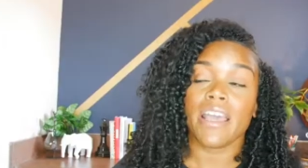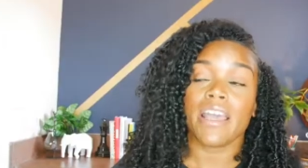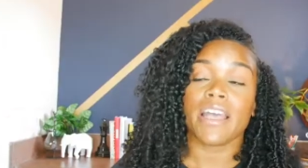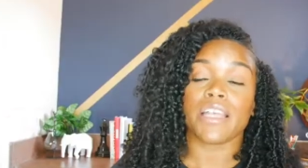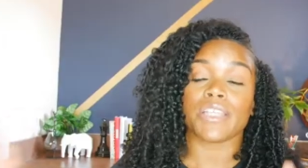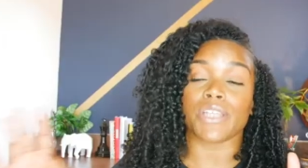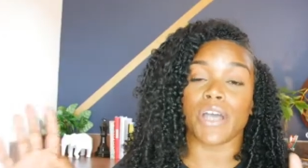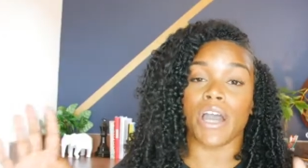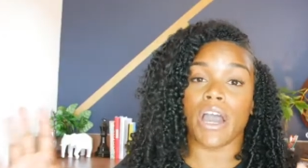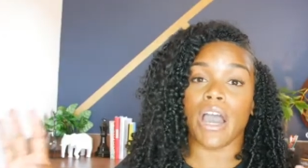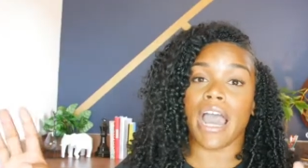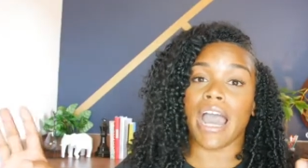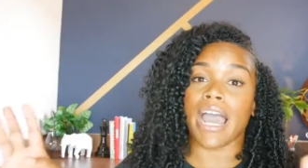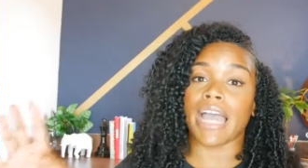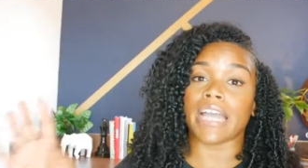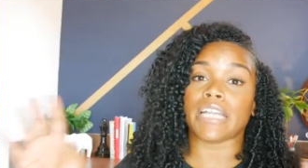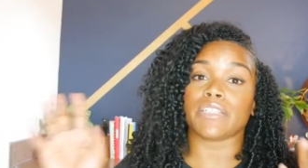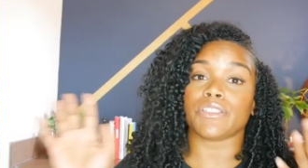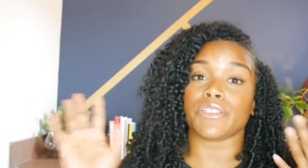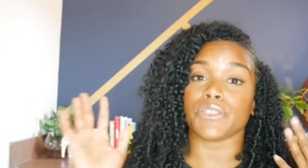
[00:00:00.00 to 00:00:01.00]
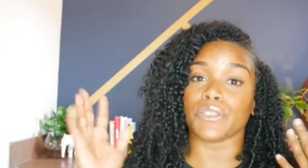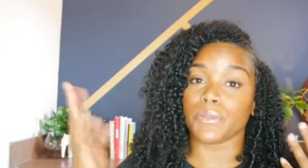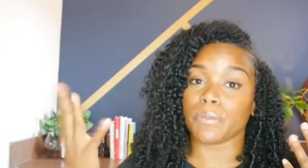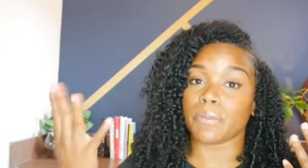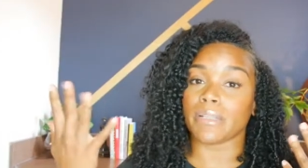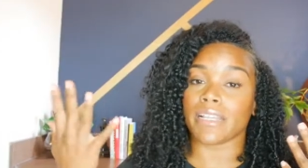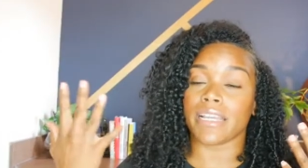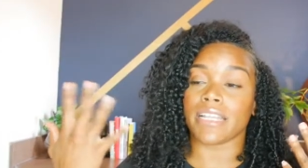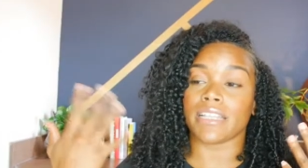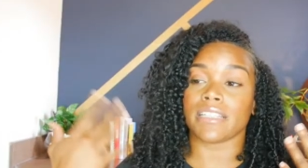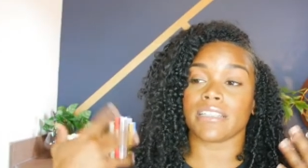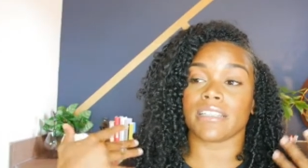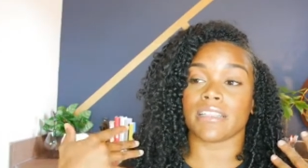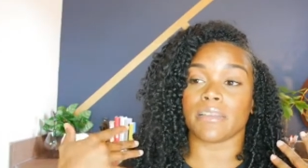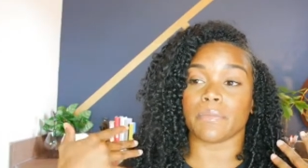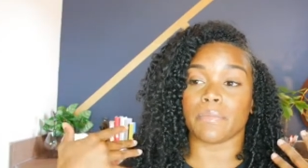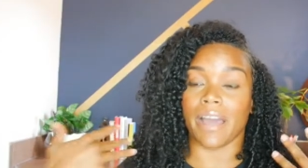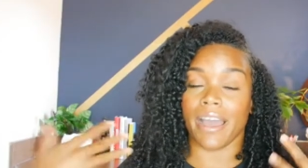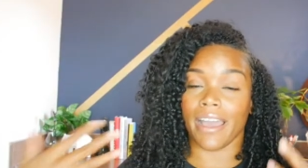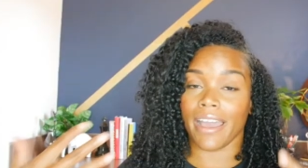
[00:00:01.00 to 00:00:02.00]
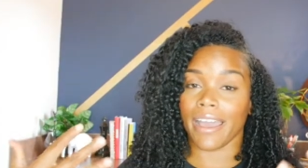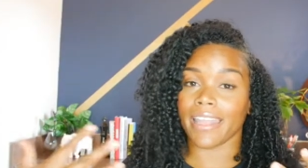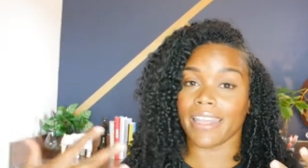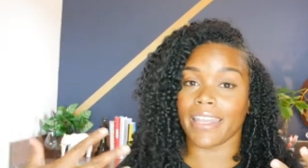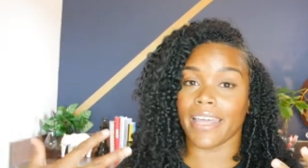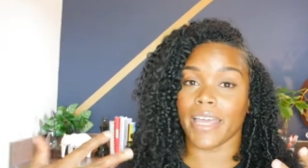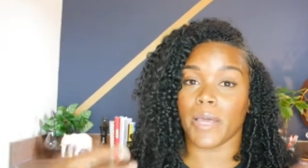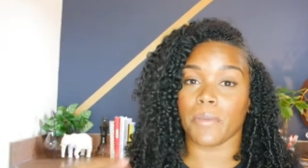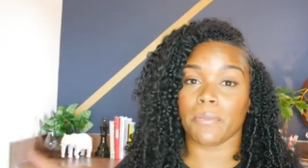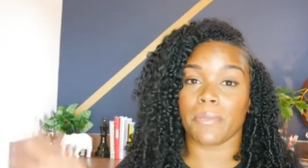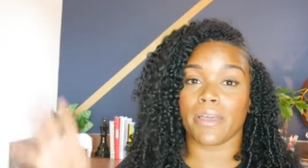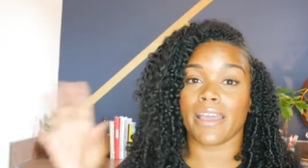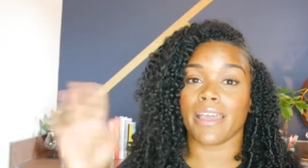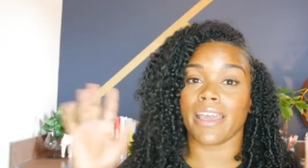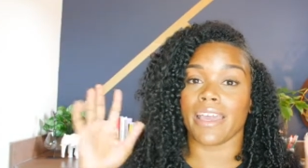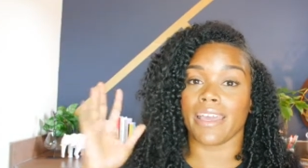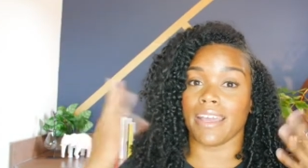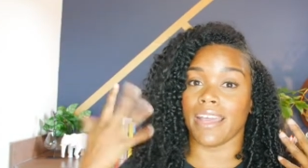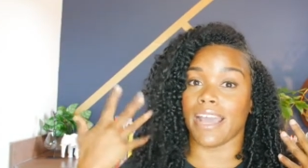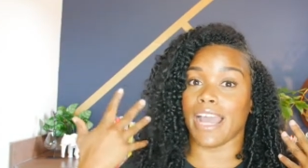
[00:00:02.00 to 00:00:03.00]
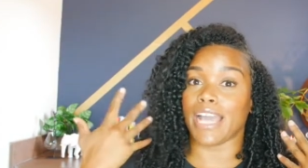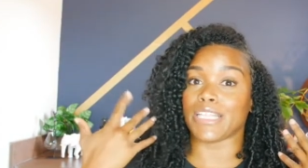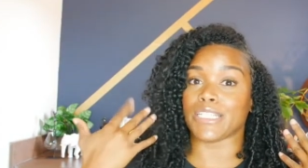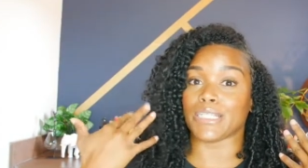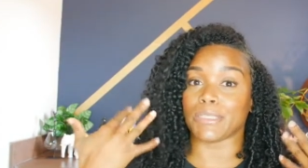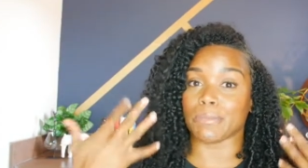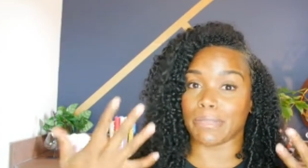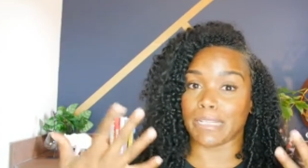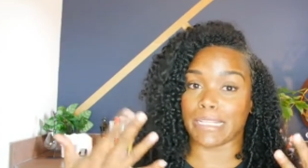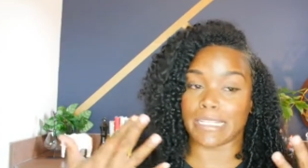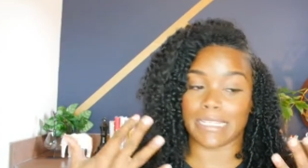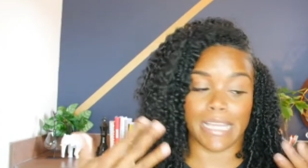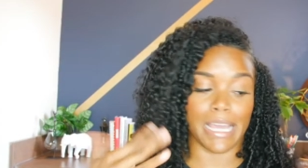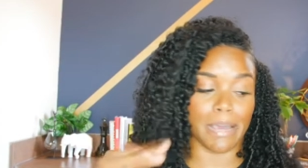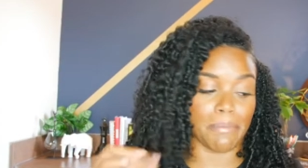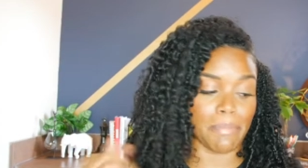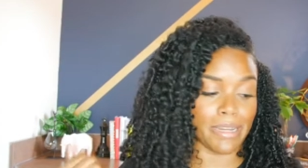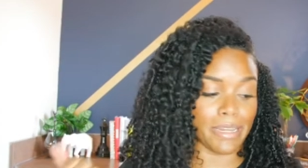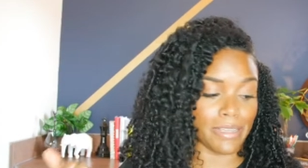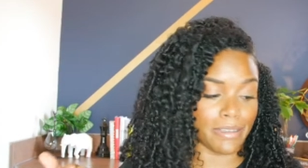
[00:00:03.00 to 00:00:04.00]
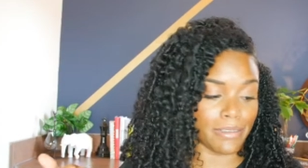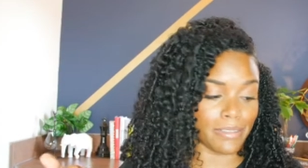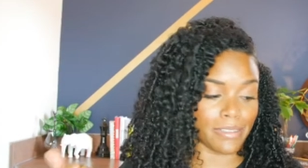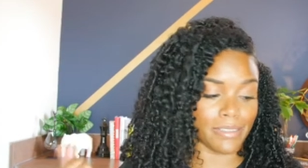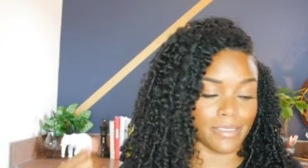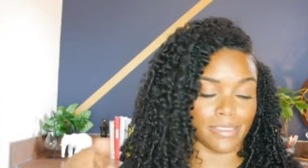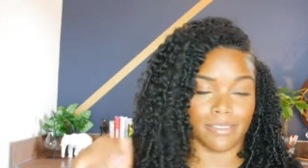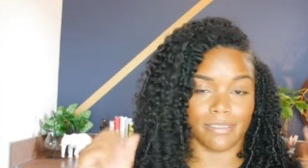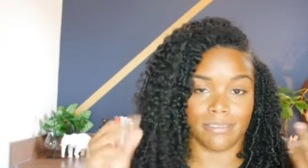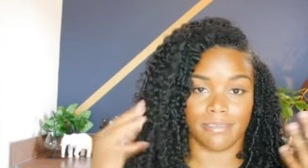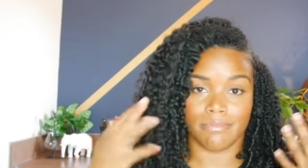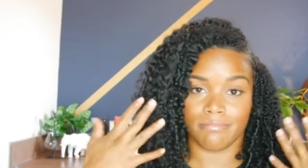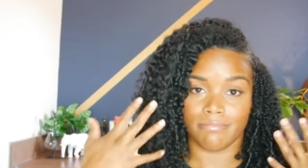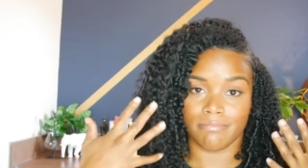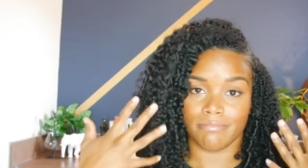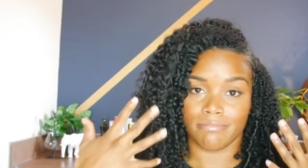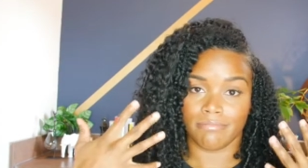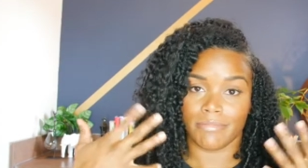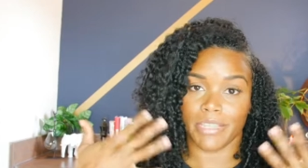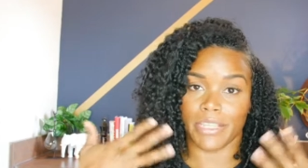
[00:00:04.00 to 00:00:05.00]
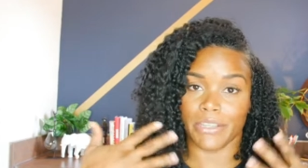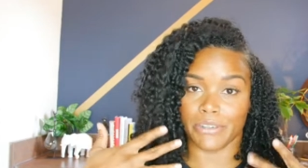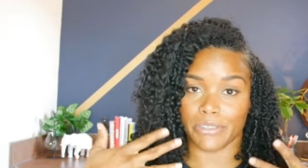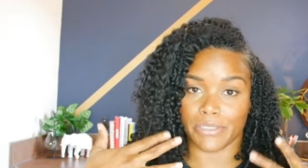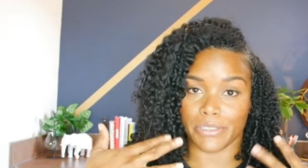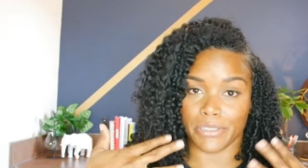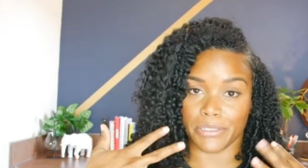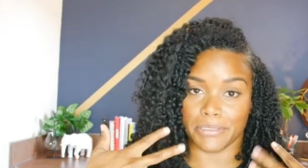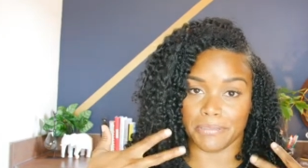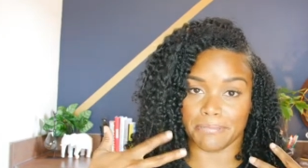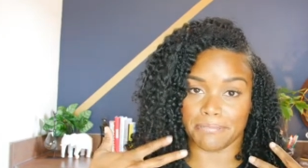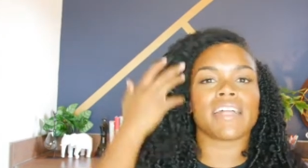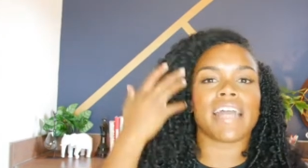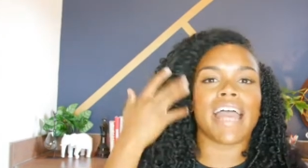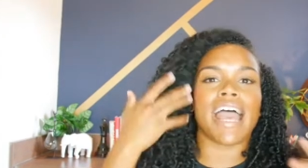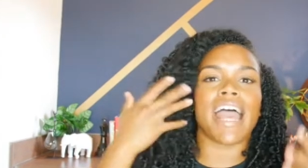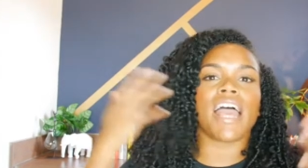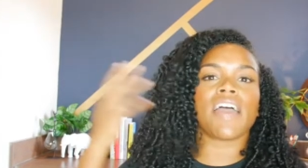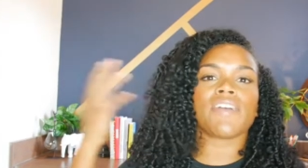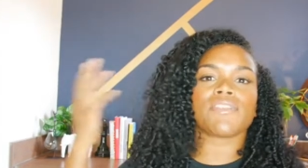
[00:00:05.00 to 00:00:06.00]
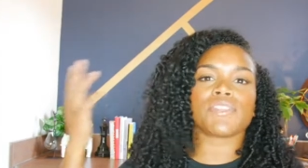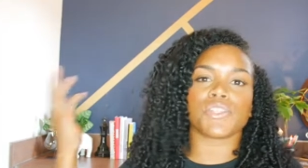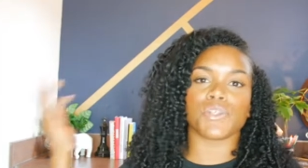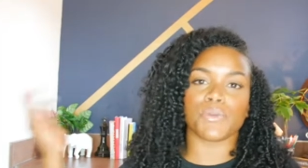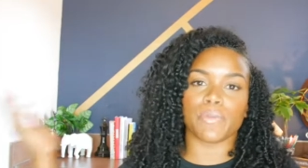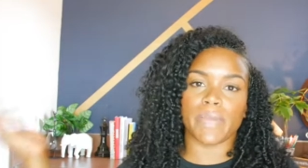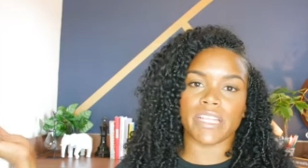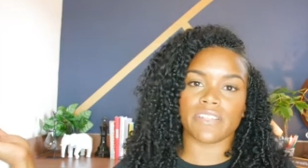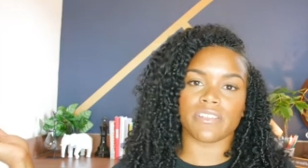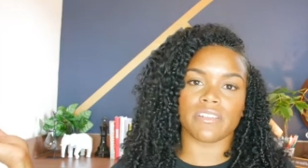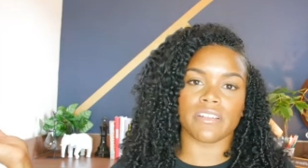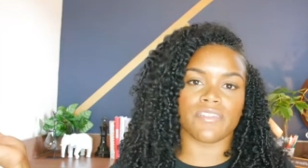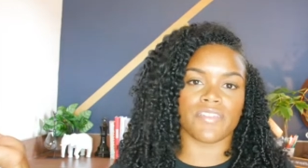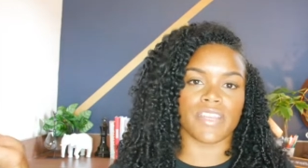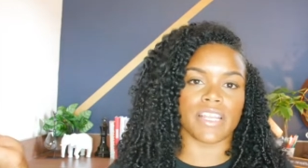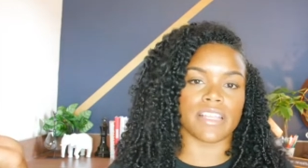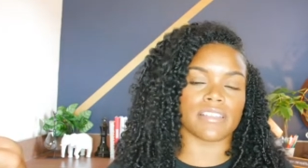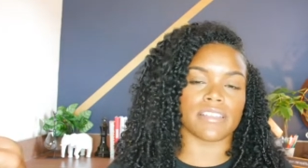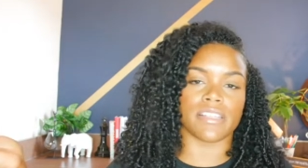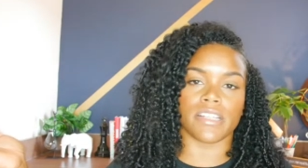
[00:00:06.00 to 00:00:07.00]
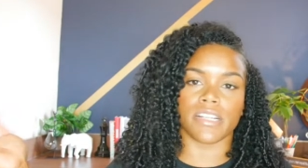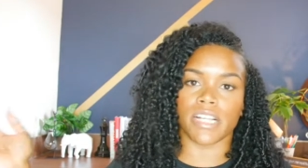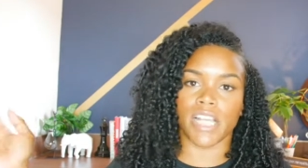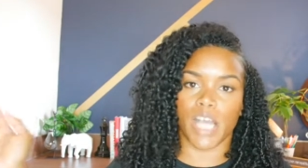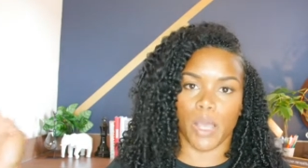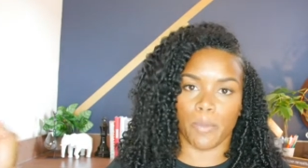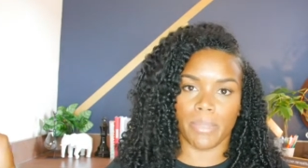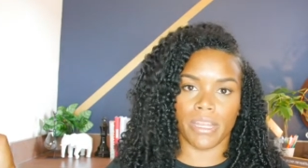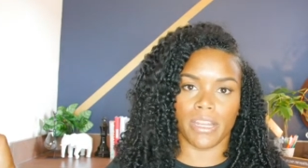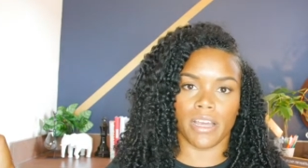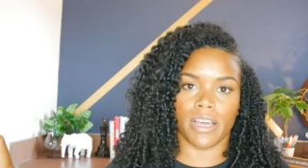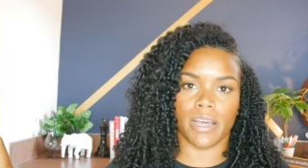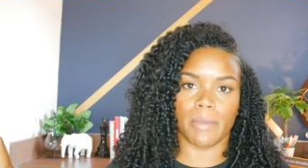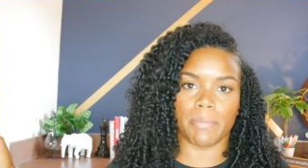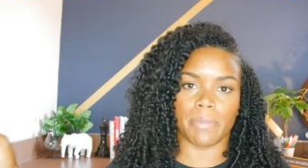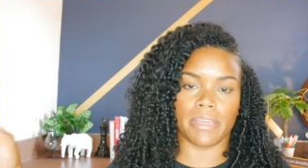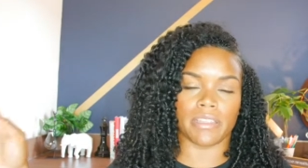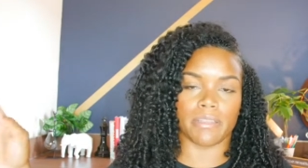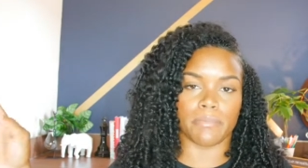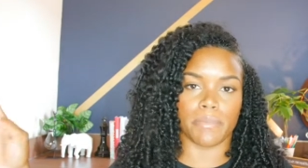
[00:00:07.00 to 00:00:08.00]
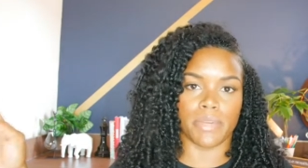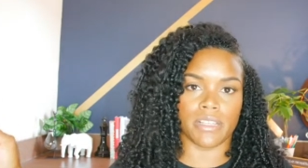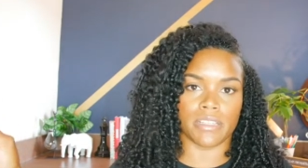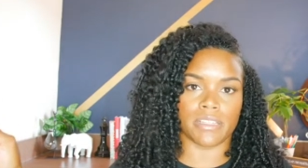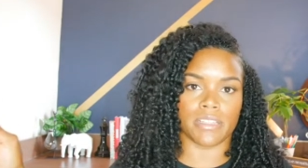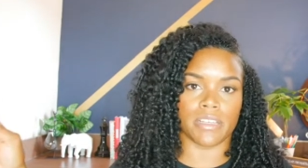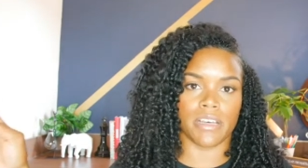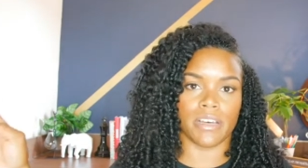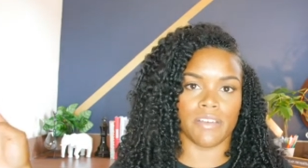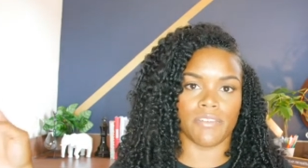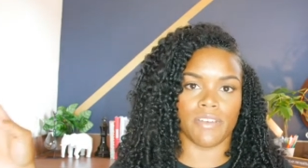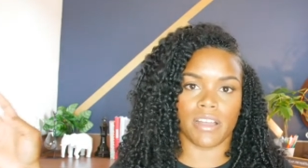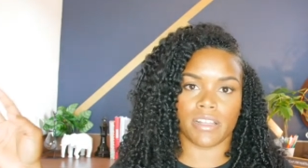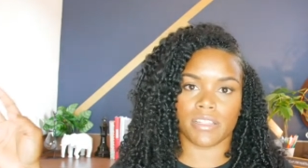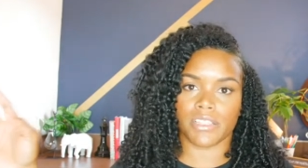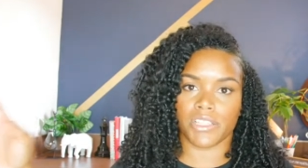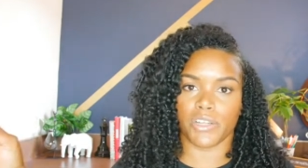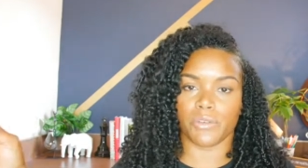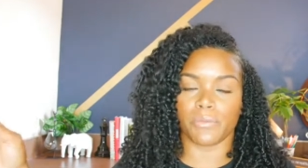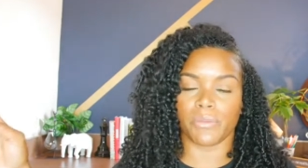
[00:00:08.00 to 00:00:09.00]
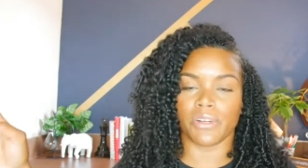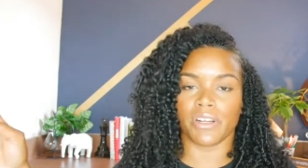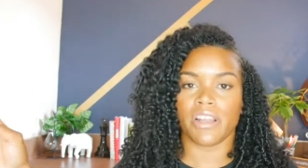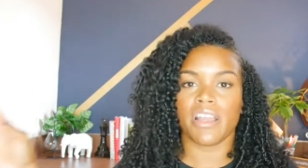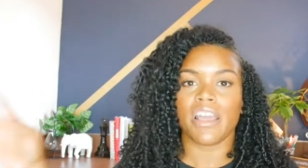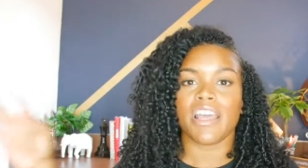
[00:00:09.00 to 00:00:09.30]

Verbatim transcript: So I do plan to buy a lamp and I do plan to have my nails done here soon. I have two major events that are coming up in the month of October.